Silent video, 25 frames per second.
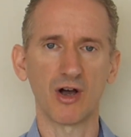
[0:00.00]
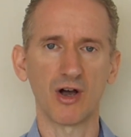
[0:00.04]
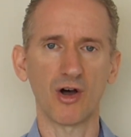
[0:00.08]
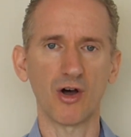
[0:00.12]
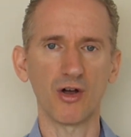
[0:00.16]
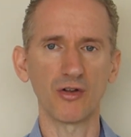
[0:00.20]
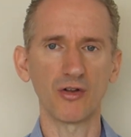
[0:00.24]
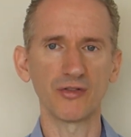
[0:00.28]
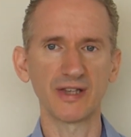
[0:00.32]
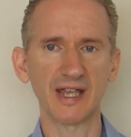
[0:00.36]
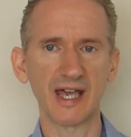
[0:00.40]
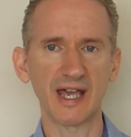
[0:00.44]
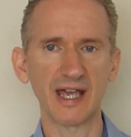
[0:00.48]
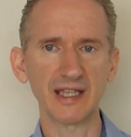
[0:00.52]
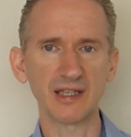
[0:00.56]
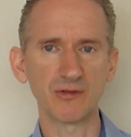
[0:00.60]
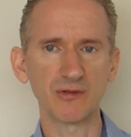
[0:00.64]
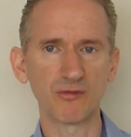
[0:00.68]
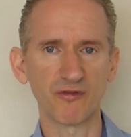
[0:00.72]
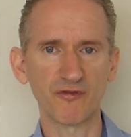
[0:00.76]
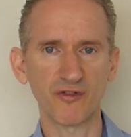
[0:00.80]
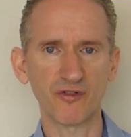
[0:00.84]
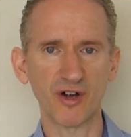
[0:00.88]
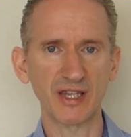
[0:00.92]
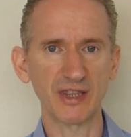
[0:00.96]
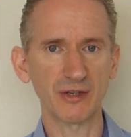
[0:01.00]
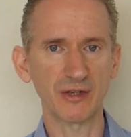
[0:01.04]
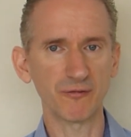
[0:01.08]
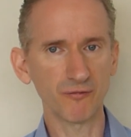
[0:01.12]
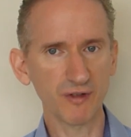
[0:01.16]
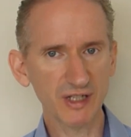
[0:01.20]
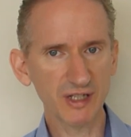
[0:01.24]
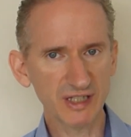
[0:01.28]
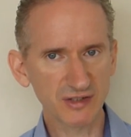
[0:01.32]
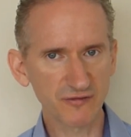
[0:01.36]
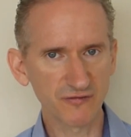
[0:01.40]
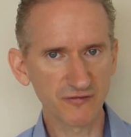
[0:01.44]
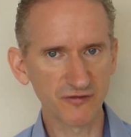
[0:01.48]
On there you will find the
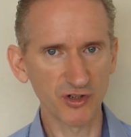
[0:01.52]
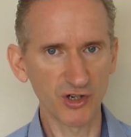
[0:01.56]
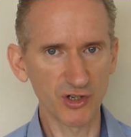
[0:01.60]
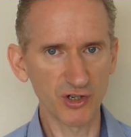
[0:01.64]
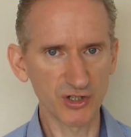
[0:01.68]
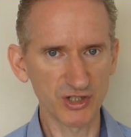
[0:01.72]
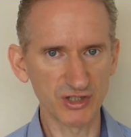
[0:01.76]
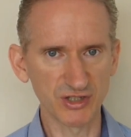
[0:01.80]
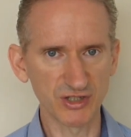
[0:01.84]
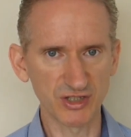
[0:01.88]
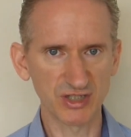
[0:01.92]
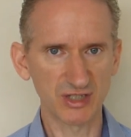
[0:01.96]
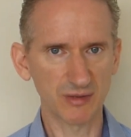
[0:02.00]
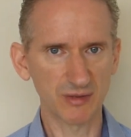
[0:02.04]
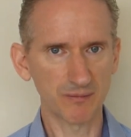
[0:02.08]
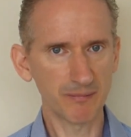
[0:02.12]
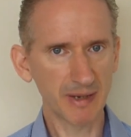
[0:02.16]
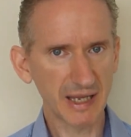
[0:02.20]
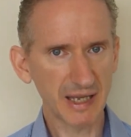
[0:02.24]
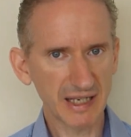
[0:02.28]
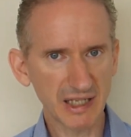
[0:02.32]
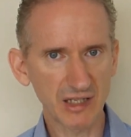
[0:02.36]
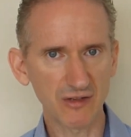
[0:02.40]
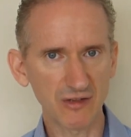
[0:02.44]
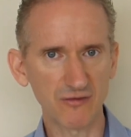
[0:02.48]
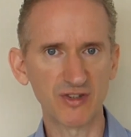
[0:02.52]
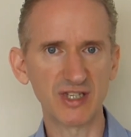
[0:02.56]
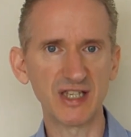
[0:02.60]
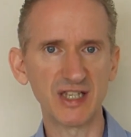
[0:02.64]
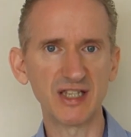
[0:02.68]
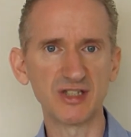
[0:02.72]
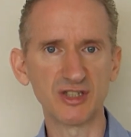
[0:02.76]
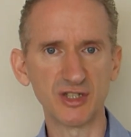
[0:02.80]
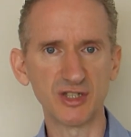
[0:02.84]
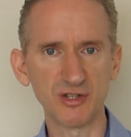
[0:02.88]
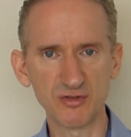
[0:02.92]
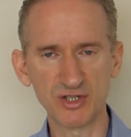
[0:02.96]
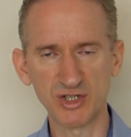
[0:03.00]
written versions to many of
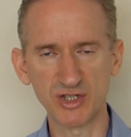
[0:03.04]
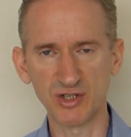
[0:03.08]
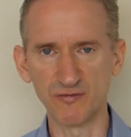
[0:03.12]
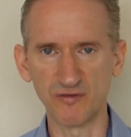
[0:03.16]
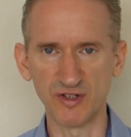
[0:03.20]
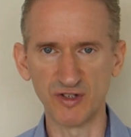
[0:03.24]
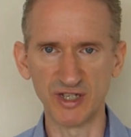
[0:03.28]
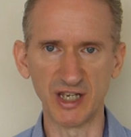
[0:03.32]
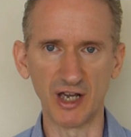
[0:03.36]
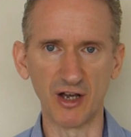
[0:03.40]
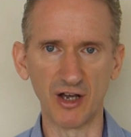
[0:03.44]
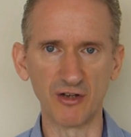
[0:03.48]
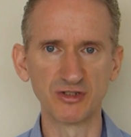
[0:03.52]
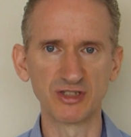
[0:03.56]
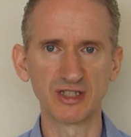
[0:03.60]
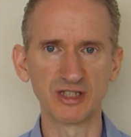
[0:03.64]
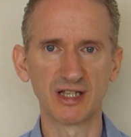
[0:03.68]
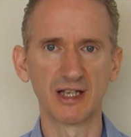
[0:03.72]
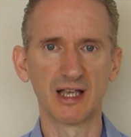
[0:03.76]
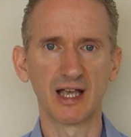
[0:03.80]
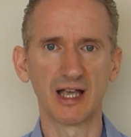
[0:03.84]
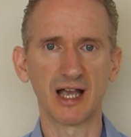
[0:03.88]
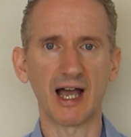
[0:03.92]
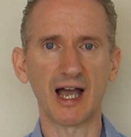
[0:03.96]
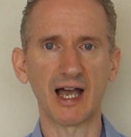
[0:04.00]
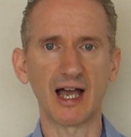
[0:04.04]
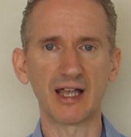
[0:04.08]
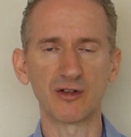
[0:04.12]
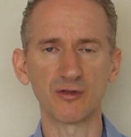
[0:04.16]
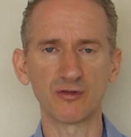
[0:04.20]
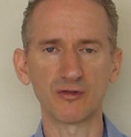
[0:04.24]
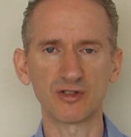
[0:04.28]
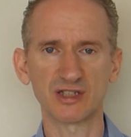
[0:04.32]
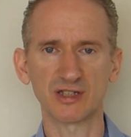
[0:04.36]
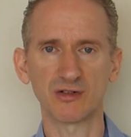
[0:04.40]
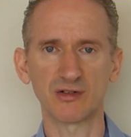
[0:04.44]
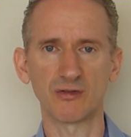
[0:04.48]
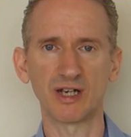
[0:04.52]
these YouTube videos, and
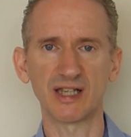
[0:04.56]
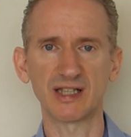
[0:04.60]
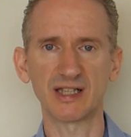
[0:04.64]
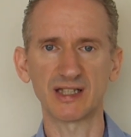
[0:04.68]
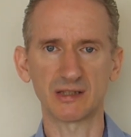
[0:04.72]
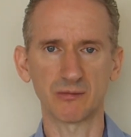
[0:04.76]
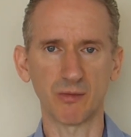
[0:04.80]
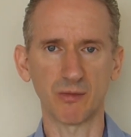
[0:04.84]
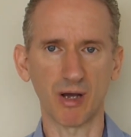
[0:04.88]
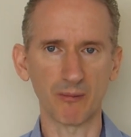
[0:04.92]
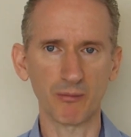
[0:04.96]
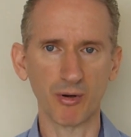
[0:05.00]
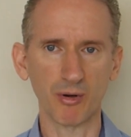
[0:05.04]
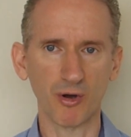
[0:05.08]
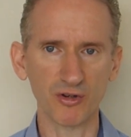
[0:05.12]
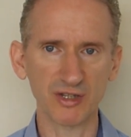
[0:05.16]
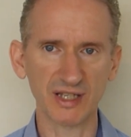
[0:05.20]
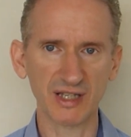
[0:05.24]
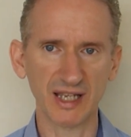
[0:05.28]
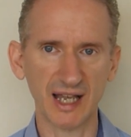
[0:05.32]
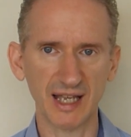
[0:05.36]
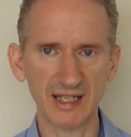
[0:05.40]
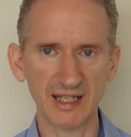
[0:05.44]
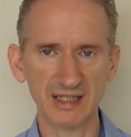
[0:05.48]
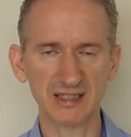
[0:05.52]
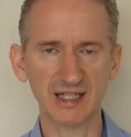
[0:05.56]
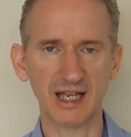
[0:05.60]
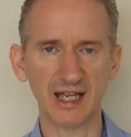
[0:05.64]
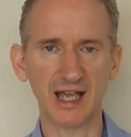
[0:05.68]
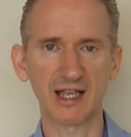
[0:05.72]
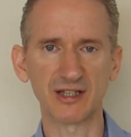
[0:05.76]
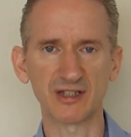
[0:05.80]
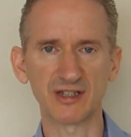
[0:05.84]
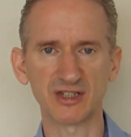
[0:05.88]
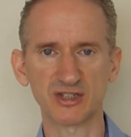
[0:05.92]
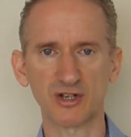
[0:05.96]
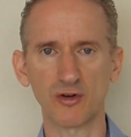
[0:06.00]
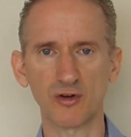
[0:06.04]
also a link to my podcast
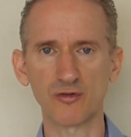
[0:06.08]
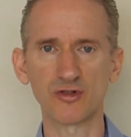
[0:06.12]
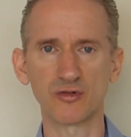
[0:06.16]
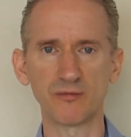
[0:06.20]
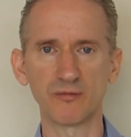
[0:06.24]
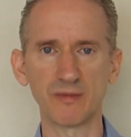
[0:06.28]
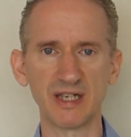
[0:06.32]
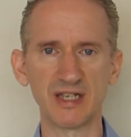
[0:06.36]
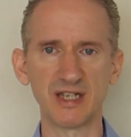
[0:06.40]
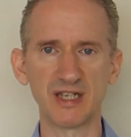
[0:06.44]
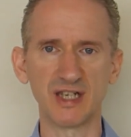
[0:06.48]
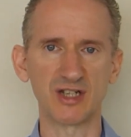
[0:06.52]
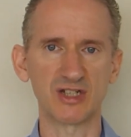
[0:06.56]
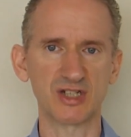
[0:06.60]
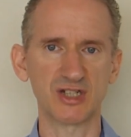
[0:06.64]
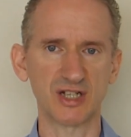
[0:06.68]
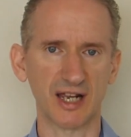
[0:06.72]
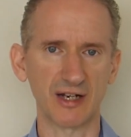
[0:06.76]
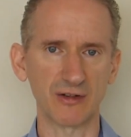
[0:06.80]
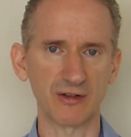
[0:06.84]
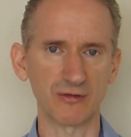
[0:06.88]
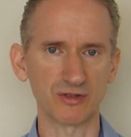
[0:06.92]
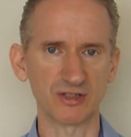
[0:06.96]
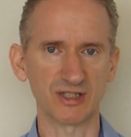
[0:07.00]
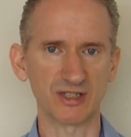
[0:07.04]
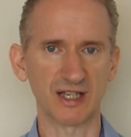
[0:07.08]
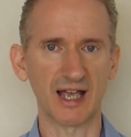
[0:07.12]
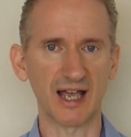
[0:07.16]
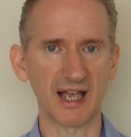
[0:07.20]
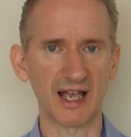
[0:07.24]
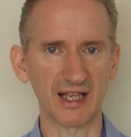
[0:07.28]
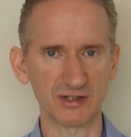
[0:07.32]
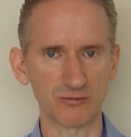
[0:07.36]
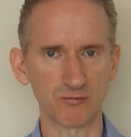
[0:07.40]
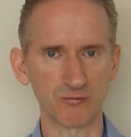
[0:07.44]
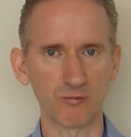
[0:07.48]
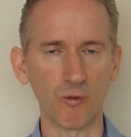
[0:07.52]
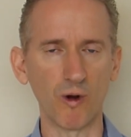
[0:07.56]
and social media channels
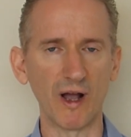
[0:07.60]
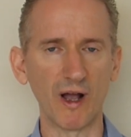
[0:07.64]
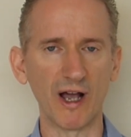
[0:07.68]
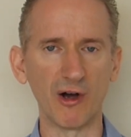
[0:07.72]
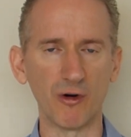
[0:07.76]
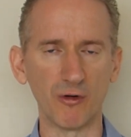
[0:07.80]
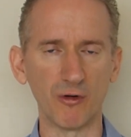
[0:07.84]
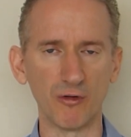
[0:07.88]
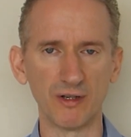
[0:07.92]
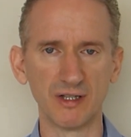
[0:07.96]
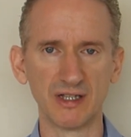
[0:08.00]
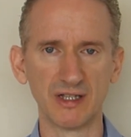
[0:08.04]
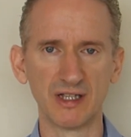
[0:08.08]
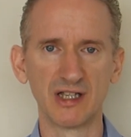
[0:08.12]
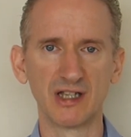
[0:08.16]
as well.